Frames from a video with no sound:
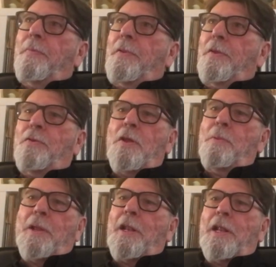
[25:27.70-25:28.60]
there's
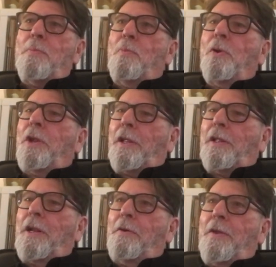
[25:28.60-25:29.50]
nobody had any money,
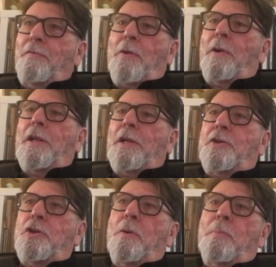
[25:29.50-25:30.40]
even though I had a
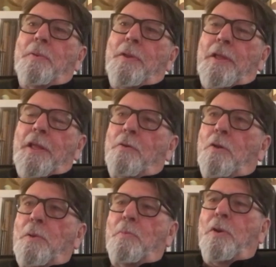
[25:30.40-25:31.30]
job,
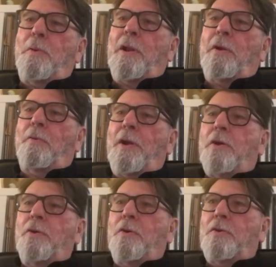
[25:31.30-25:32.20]
all my money went on
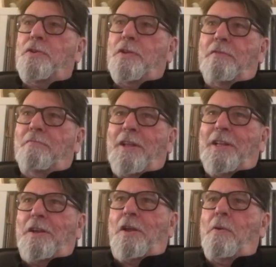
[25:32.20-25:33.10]
records and I
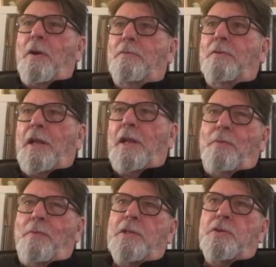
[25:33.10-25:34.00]
didn't go out. I
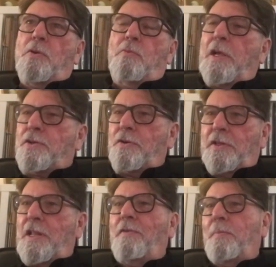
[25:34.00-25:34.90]
never went to a
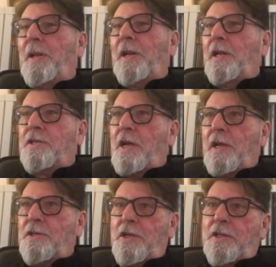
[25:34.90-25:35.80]
restaurant, never been in a
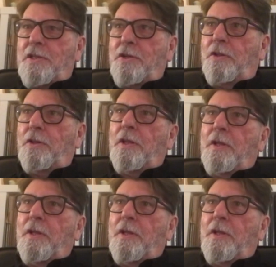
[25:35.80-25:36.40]
taxi until